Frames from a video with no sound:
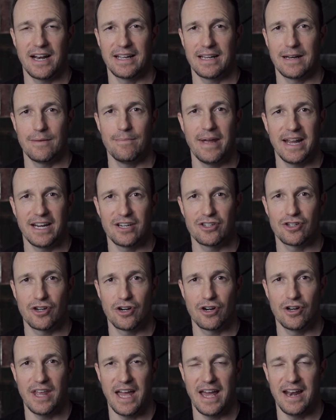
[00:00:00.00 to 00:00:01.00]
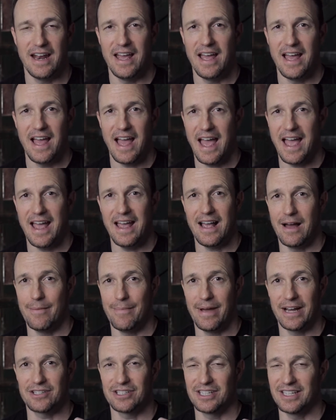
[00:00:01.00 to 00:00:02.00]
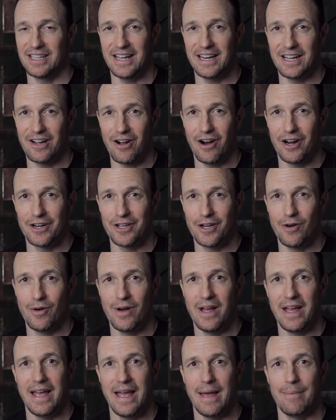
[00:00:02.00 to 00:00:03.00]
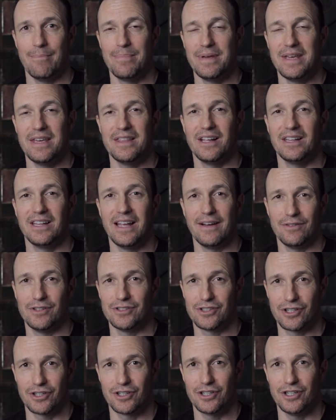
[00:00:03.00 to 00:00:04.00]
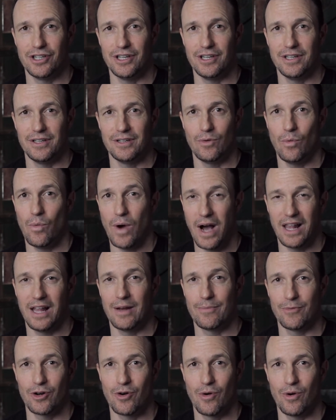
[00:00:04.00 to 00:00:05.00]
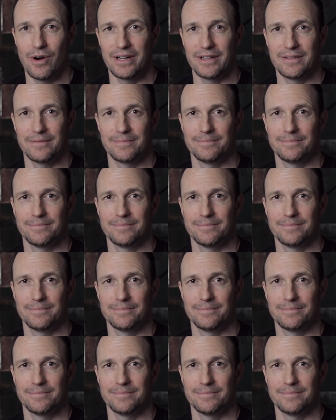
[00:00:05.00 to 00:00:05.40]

and I can make sure that A, I'm actually getting audio, and B, the levels are good while I'm recording.